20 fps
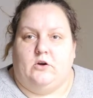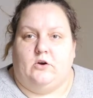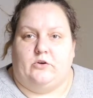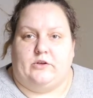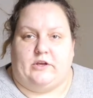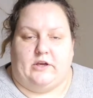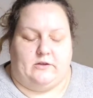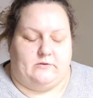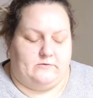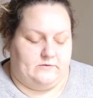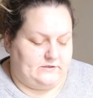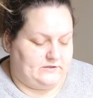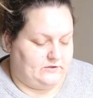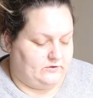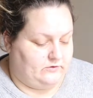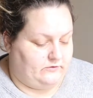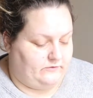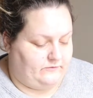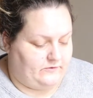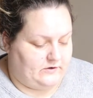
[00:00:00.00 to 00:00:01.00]
Okay,
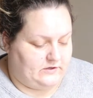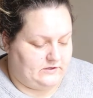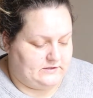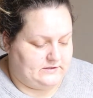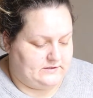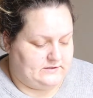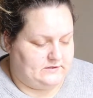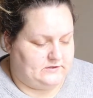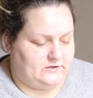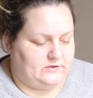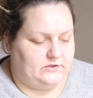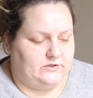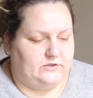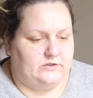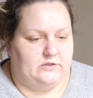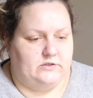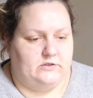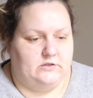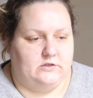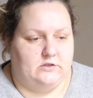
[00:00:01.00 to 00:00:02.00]
so the first,
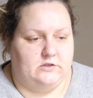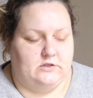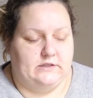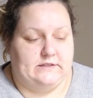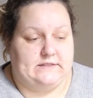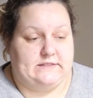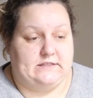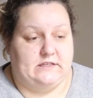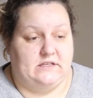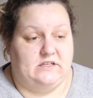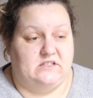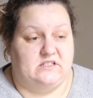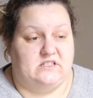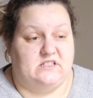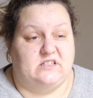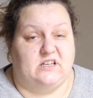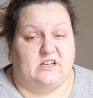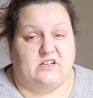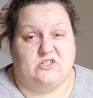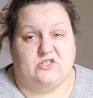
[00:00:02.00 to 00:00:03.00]
let's say,
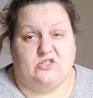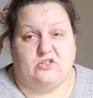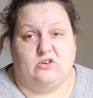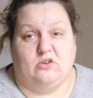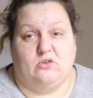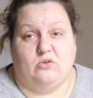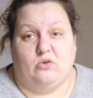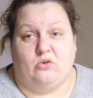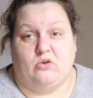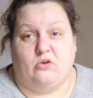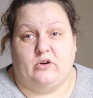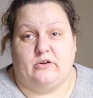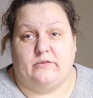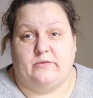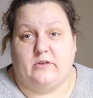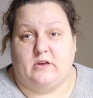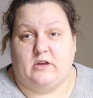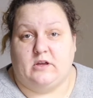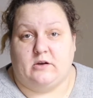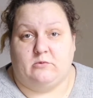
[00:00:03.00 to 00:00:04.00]
section
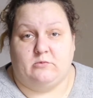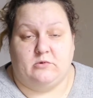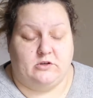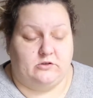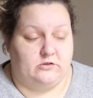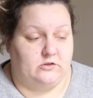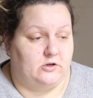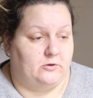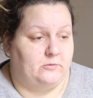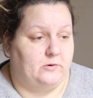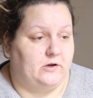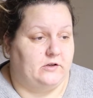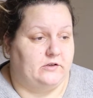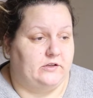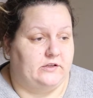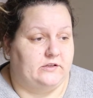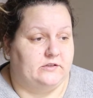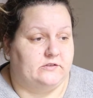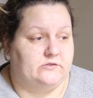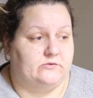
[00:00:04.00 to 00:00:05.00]
or thing I want to talk
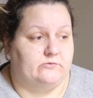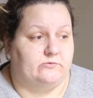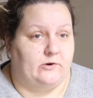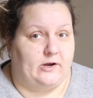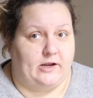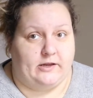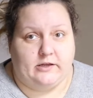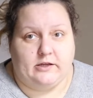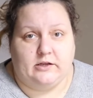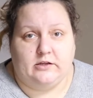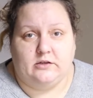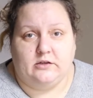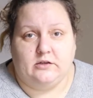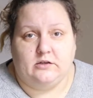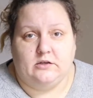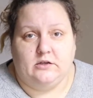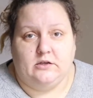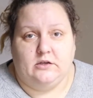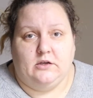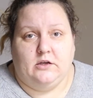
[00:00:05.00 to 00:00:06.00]
about is
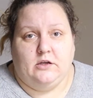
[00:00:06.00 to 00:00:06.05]
writing.